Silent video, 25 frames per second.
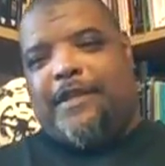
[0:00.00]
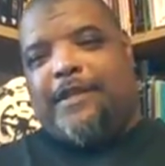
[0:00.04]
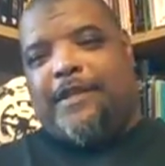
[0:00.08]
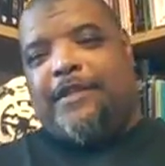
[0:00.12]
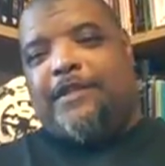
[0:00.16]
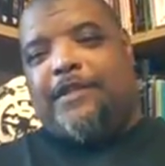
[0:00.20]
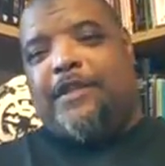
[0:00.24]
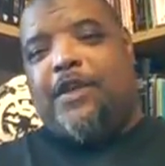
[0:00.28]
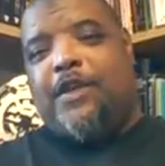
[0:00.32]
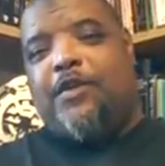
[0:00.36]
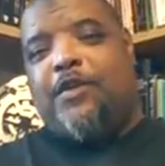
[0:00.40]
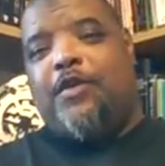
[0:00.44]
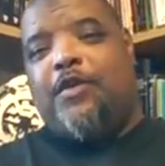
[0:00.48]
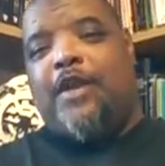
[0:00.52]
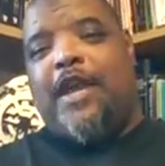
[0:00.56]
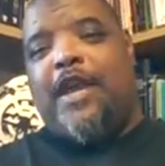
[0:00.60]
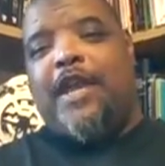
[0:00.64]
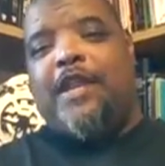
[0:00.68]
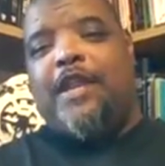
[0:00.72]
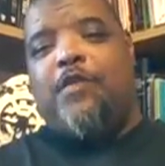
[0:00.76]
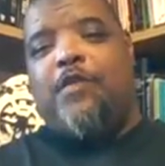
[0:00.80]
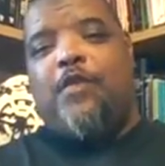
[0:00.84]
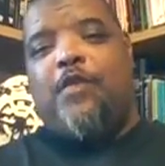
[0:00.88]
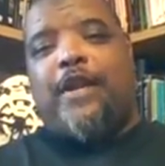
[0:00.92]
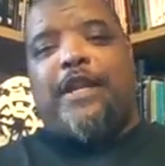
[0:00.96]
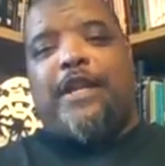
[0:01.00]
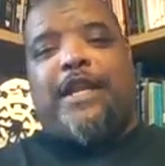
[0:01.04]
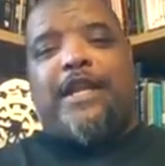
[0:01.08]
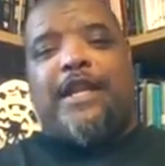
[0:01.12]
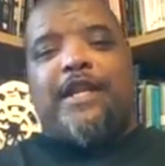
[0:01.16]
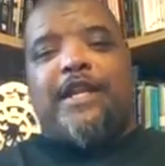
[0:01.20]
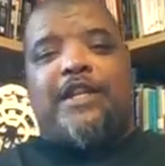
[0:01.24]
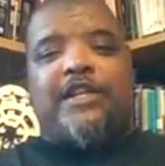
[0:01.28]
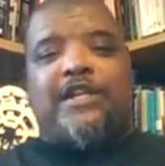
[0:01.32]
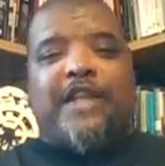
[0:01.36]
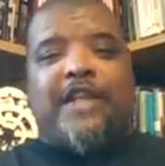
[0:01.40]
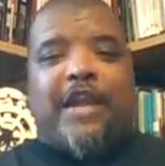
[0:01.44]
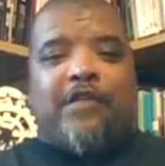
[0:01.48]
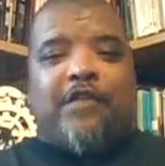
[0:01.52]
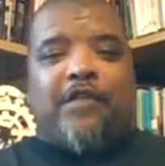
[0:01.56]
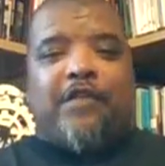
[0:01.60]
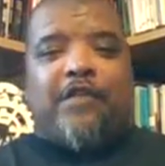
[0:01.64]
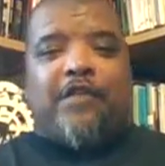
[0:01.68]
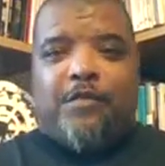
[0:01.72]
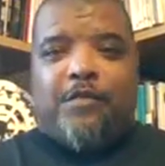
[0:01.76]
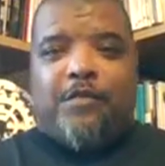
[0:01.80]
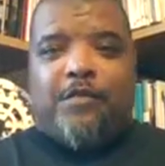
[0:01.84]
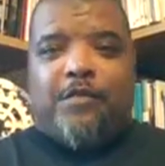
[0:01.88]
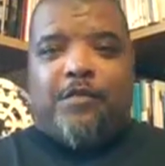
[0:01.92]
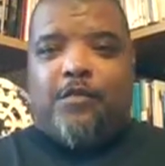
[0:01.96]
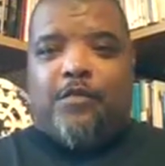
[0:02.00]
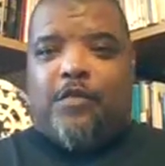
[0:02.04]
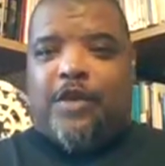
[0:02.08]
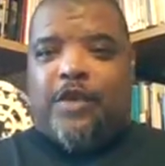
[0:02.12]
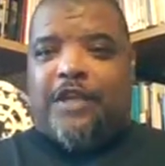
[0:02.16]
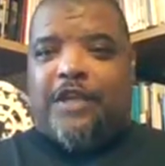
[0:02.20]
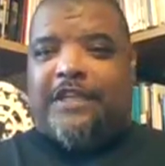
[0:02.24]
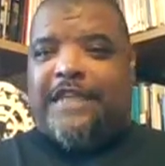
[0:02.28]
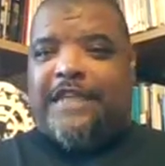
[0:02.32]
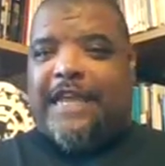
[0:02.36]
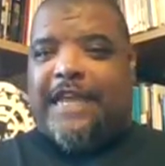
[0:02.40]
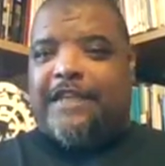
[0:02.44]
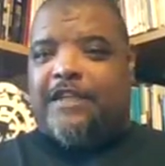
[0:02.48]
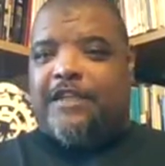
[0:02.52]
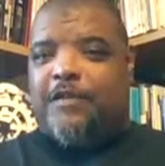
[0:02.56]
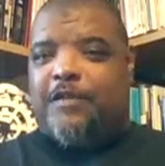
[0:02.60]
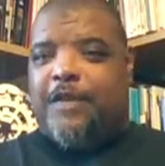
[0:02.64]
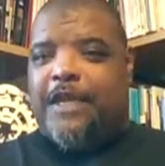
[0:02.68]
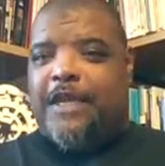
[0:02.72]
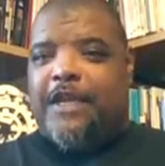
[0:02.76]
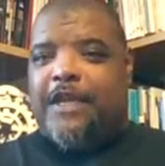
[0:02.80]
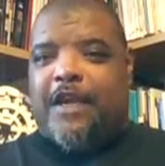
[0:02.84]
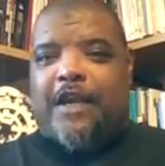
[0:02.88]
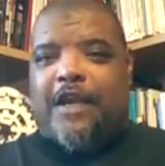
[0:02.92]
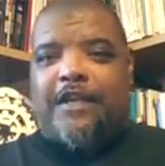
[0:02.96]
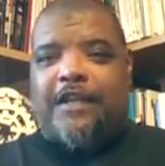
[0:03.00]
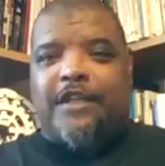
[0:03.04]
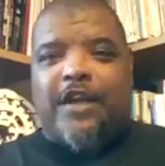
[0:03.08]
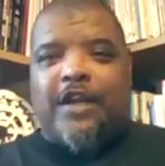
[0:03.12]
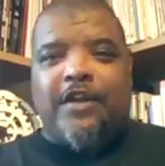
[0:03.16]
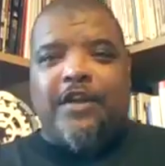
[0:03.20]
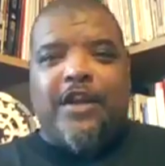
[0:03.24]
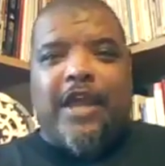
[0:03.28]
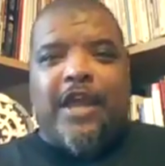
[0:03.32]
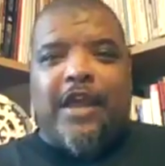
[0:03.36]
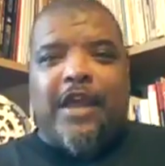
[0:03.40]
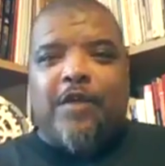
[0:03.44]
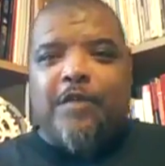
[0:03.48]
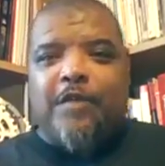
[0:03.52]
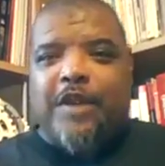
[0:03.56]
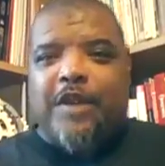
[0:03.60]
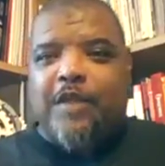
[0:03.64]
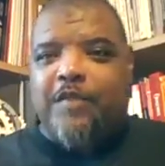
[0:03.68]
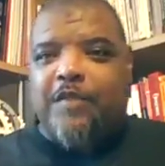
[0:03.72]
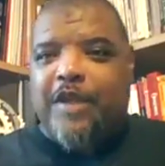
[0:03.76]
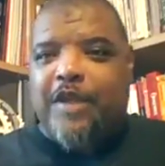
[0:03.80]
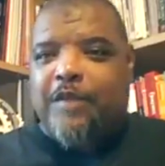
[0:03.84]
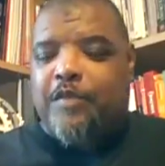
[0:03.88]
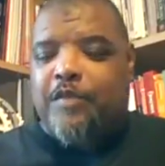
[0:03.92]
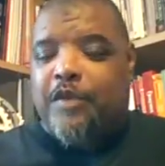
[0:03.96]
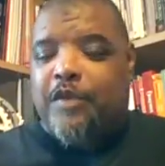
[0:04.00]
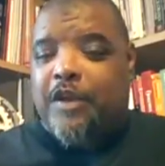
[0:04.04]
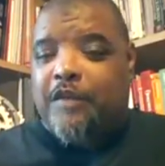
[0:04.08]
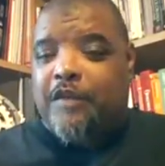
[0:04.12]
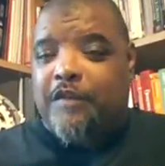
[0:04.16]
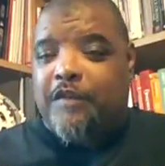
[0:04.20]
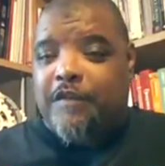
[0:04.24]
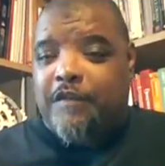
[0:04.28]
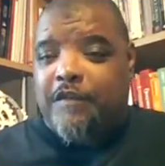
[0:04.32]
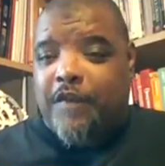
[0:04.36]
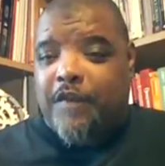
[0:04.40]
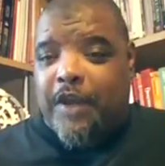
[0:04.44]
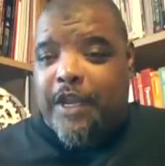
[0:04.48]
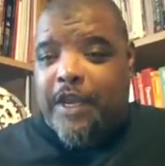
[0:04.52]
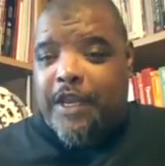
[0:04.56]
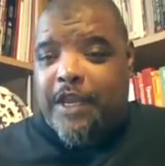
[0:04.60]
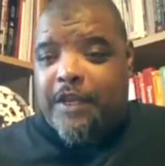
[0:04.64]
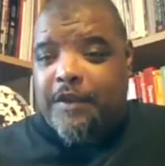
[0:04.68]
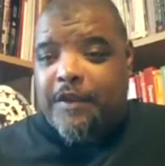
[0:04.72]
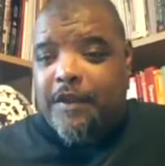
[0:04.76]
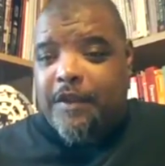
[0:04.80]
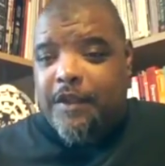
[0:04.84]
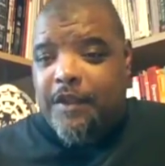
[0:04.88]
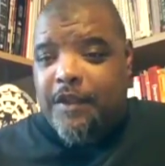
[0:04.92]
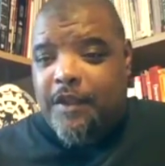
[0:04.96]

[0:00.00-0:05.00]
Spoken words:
So anyone in the chat room want to chat to me? I don't know how many people I've invited.